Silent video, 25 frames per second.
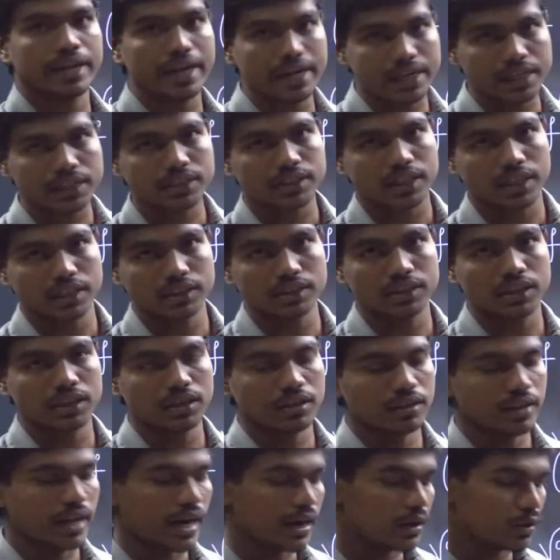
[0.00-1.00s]
GET is
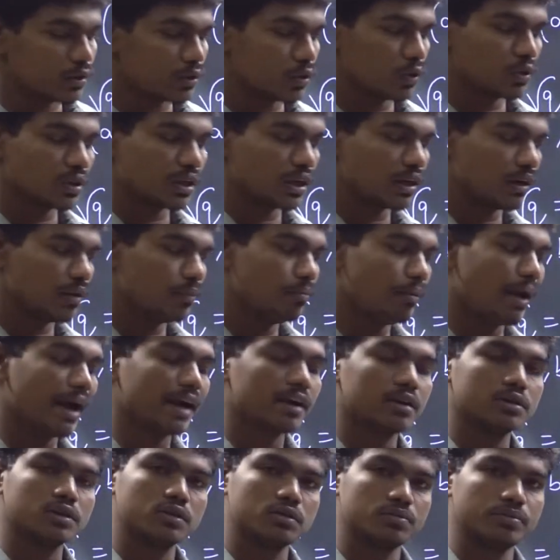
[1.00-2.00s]
concerned than to know the
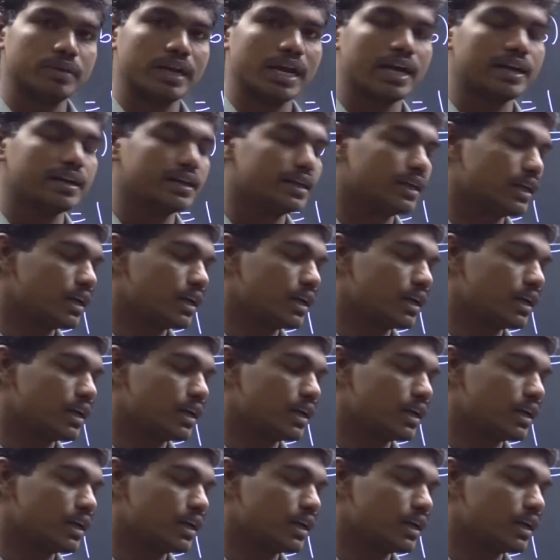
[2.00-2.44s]
background behind